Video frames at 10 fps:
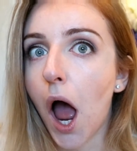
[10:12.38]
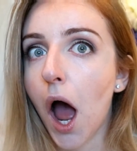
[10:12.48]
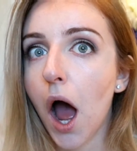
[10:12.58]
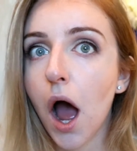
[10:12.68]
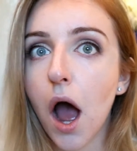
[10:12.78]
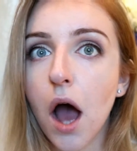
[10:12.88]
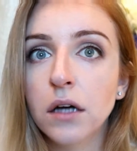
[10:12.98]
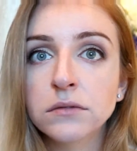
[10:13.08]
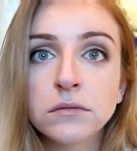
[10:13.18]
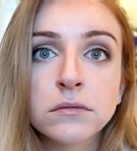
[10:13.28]

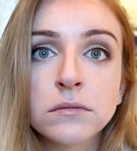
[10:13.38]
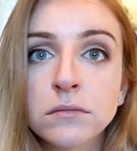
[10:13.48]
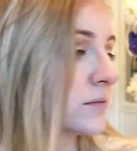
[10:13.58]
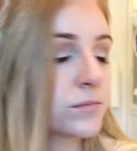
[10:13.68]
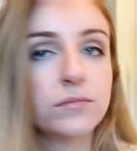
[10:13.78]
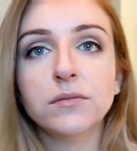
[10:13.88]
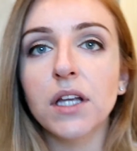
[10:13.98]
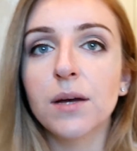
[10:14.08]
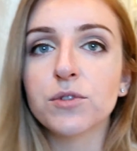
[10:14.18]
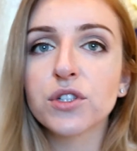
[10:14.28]

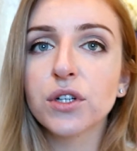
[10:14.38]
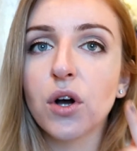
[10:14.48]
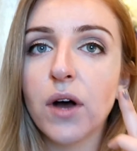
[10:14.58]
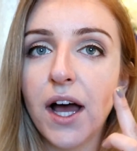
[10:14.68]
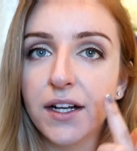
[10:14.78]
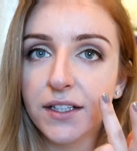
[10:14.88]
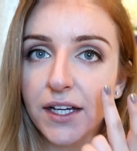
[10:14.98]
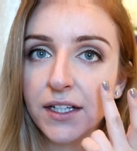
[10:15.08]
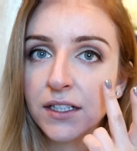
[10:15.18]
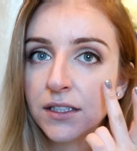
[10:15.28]
I'm just gonna go ahead and
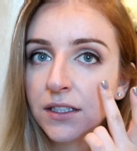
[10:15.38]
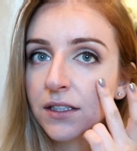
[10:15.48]
like,